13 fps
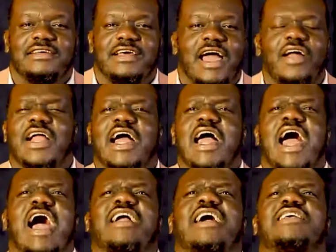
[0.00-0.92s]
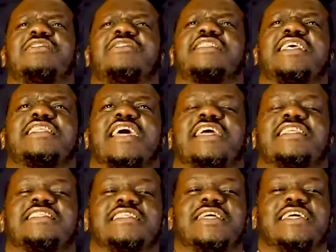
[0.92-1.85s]
How can, how can you say
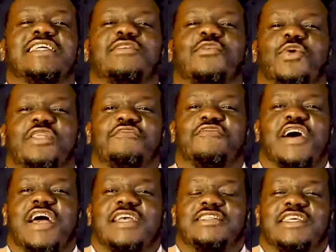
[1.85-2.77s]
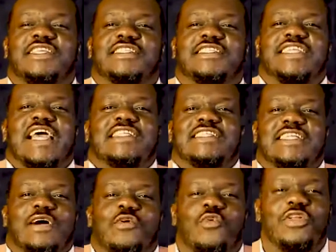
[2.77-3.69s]
tithe qualifies, it's titan
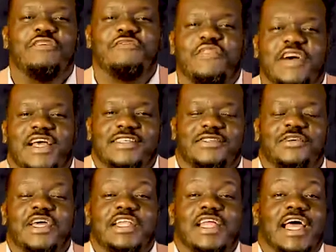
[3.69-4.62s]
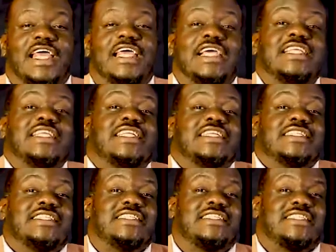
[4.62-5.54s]
that qualifies you. Now, he
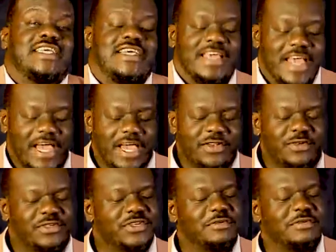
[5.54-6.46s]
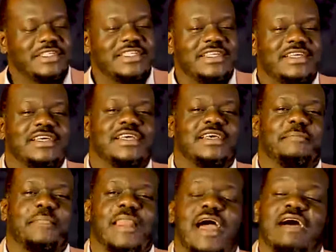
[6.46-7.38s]
didn't say, you know, some, you see,
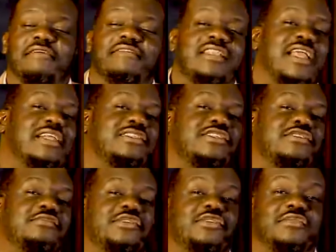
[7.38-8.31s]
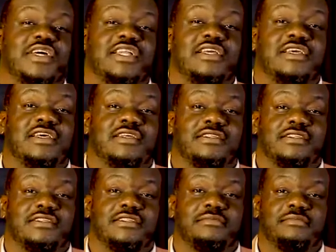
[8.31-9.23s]
I've learned something over the
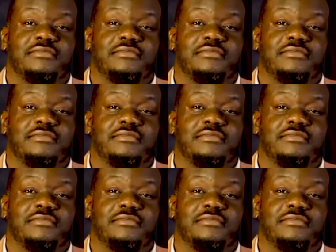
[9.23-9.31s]
years.